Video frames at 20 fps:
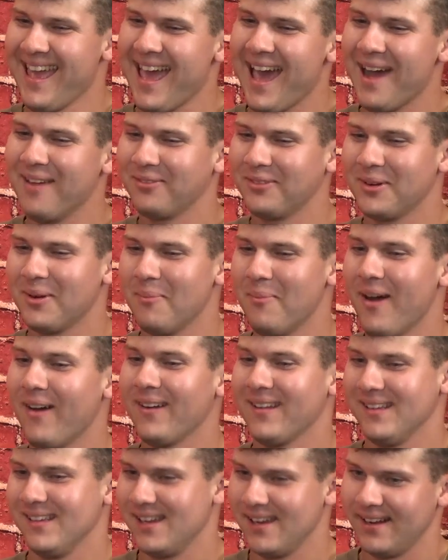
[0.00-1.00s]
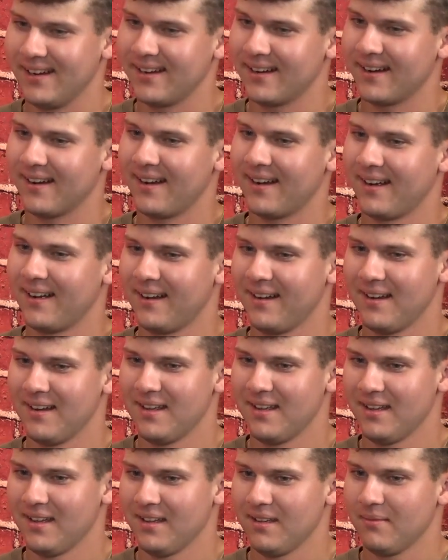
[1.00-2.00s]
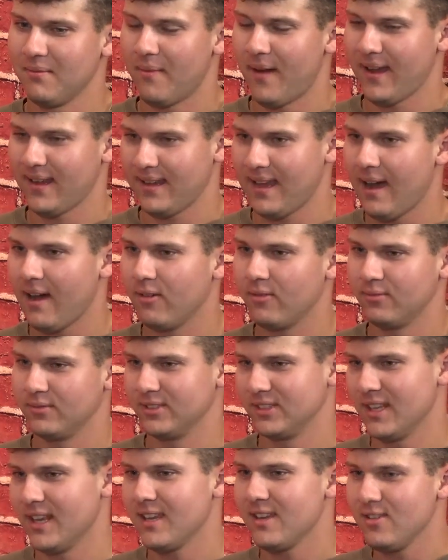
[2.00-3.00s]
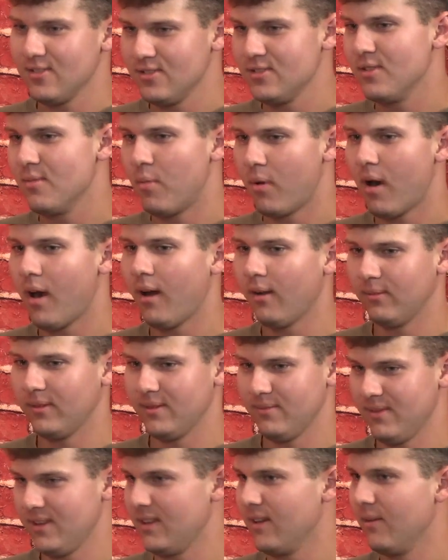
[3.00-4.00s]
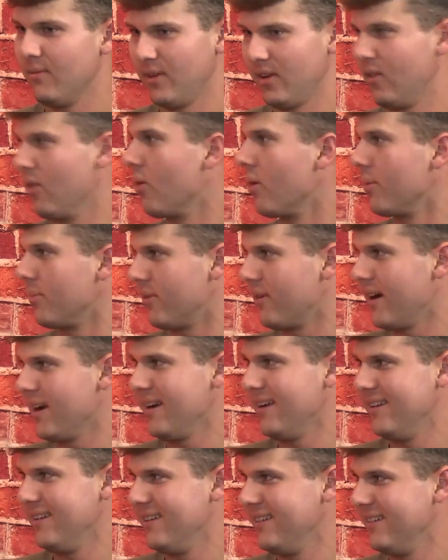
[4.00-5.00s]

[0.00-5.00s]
after about a year, my accountant was like, you should probably become incorporated.